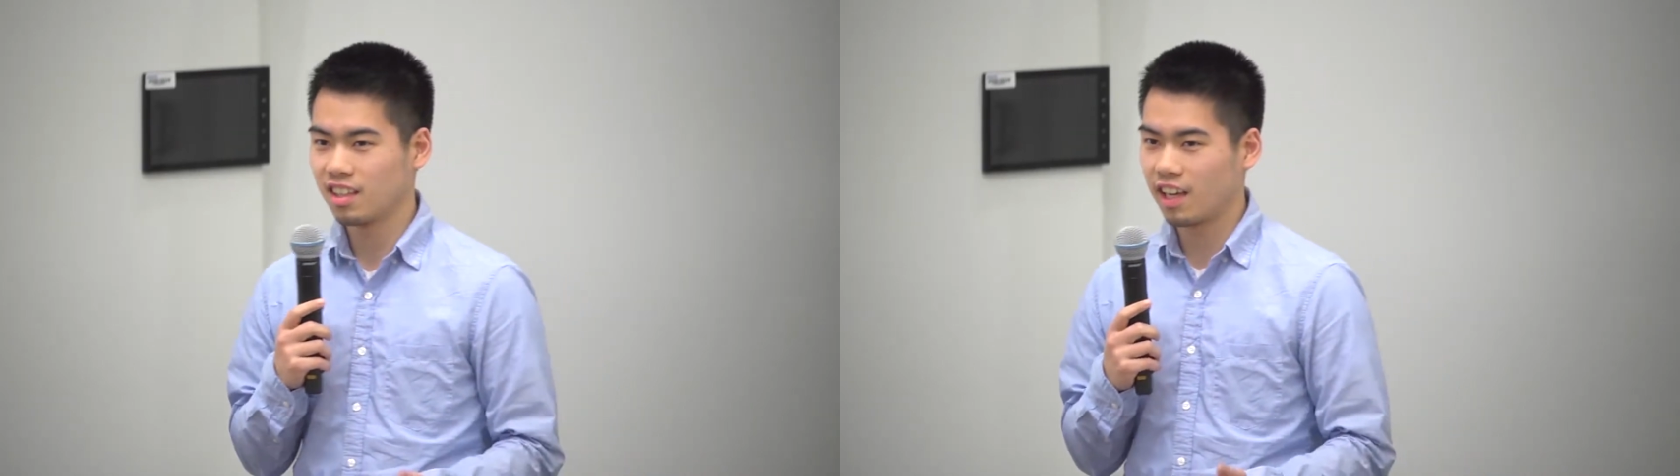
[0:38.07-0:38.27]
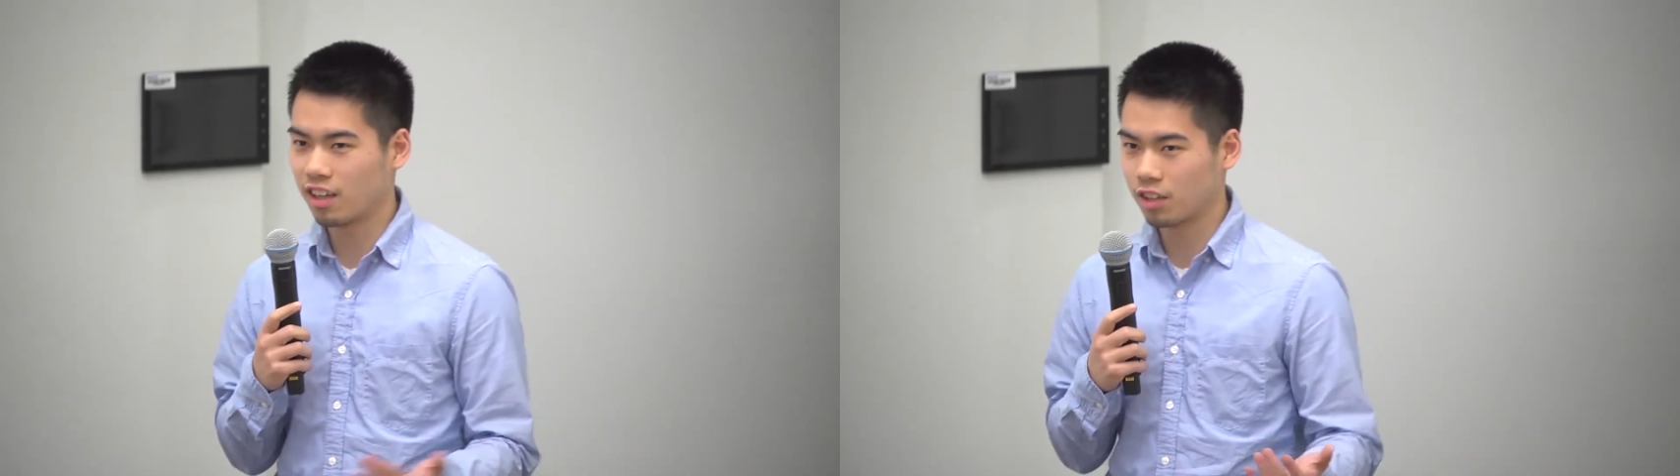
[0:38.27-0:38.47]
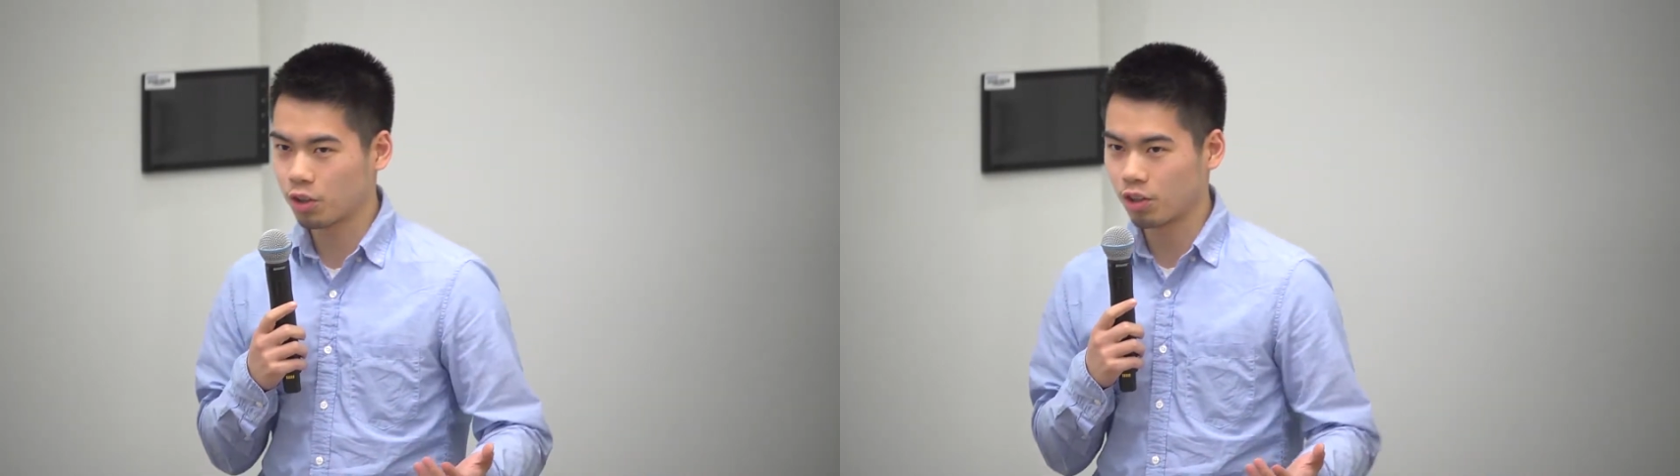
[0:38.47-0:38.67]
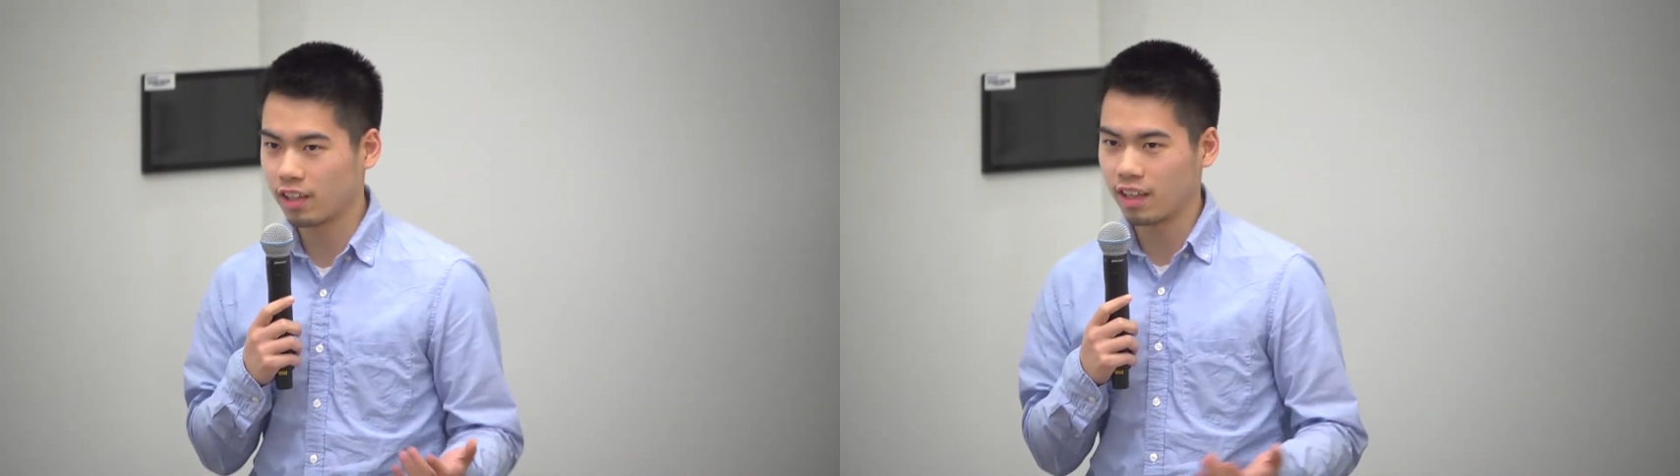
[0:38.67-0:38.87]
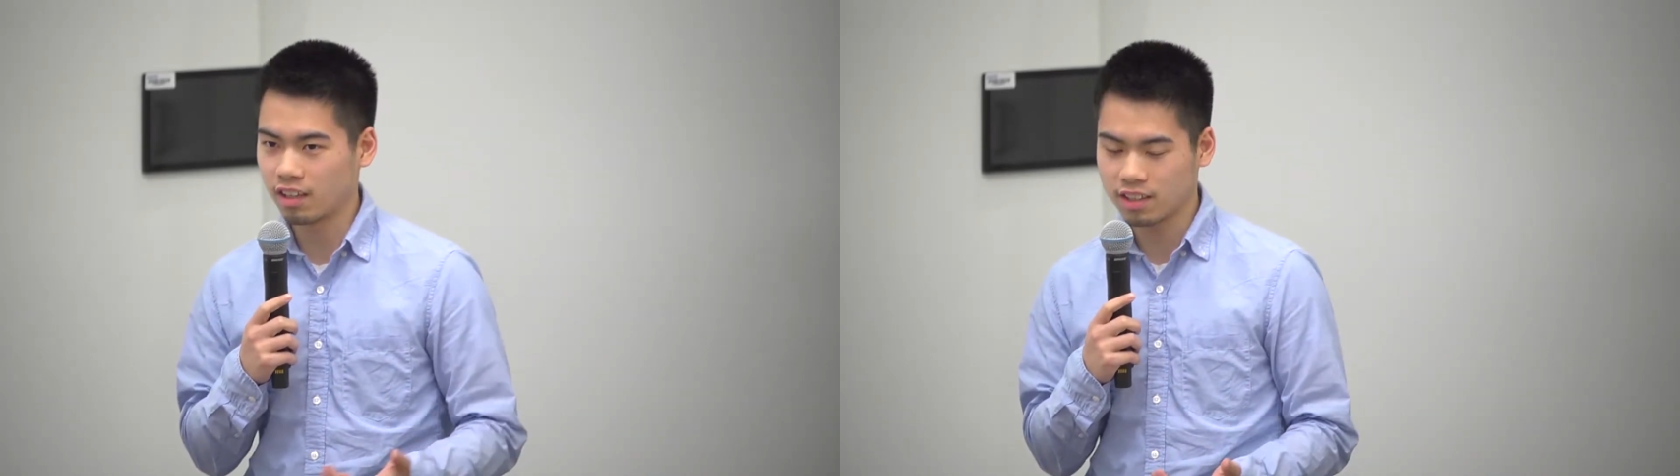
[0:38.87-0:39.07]
AR
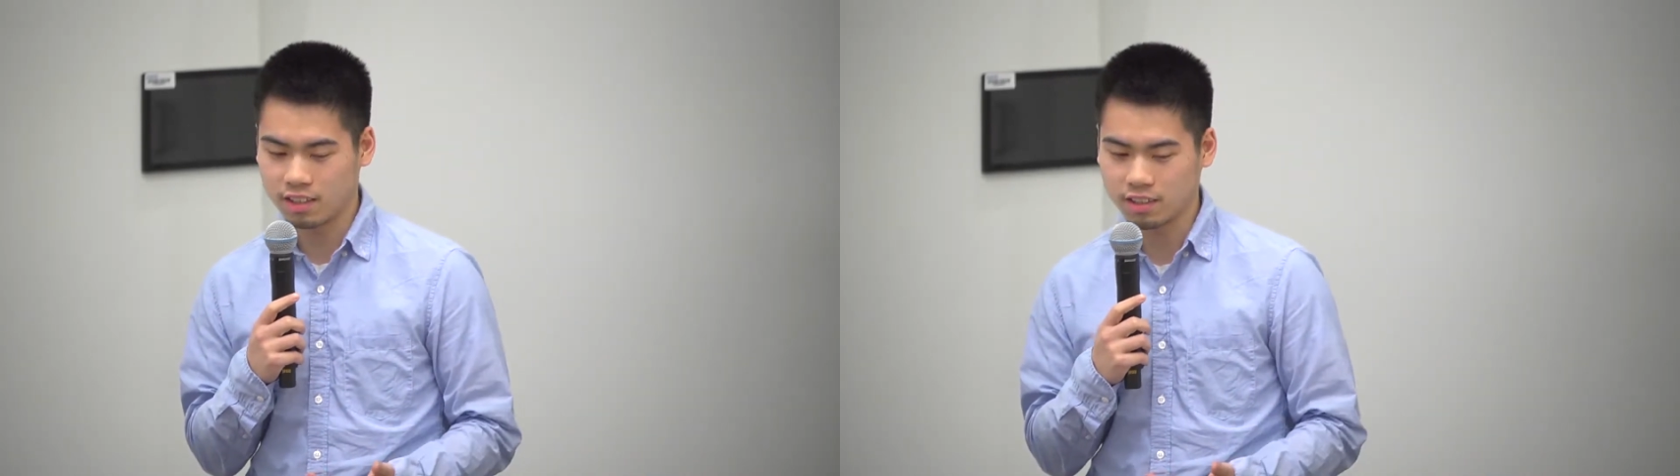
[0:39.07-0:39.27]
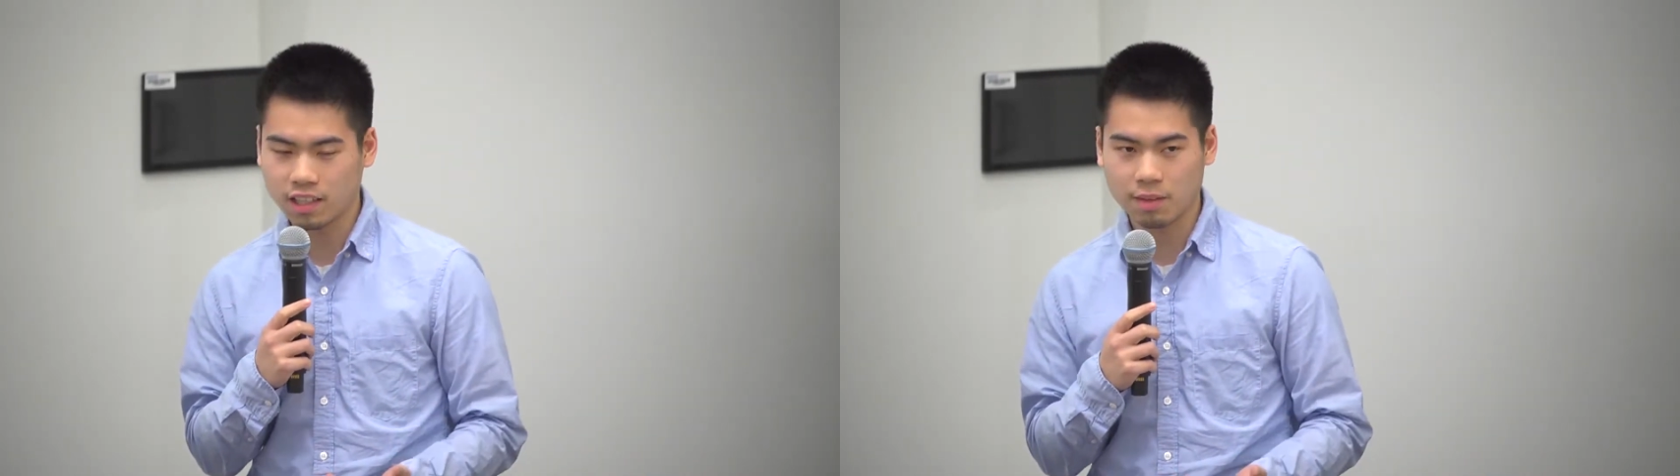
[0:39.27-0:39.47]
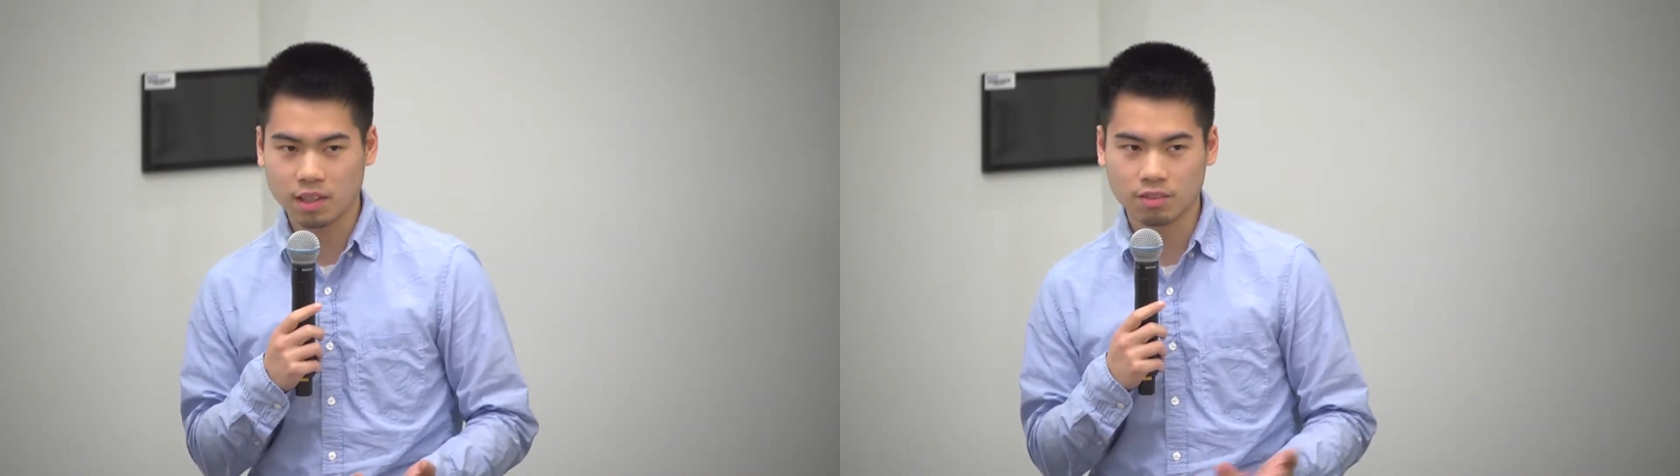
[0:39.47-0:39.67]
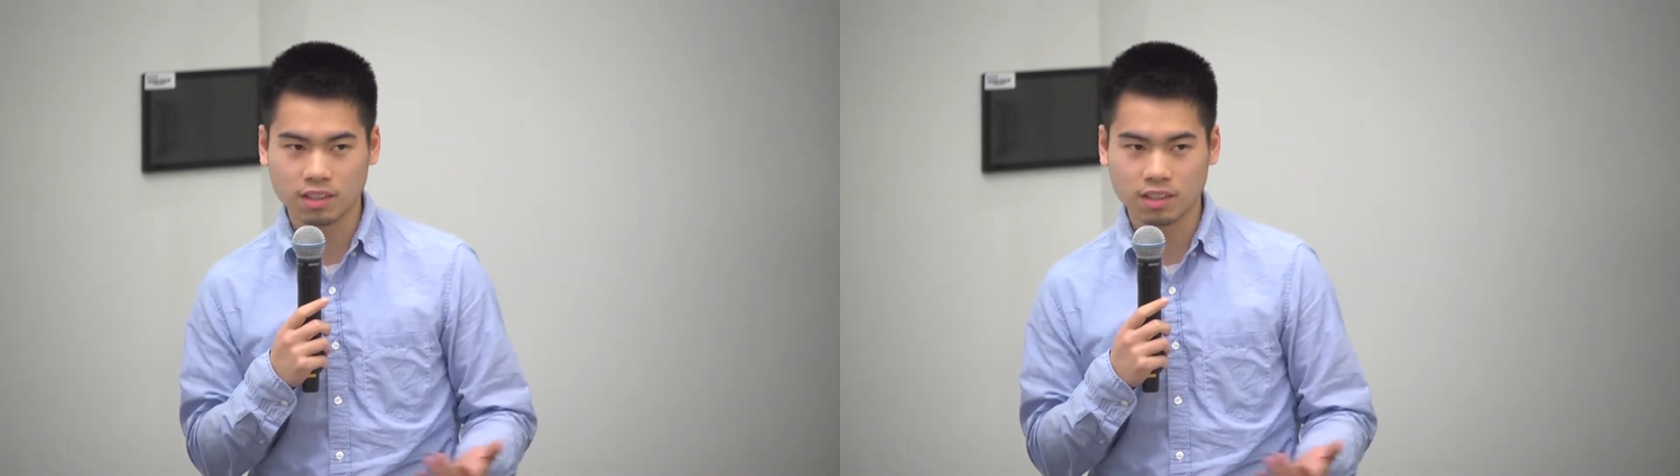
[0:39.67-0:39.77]
Core, AR Kit came out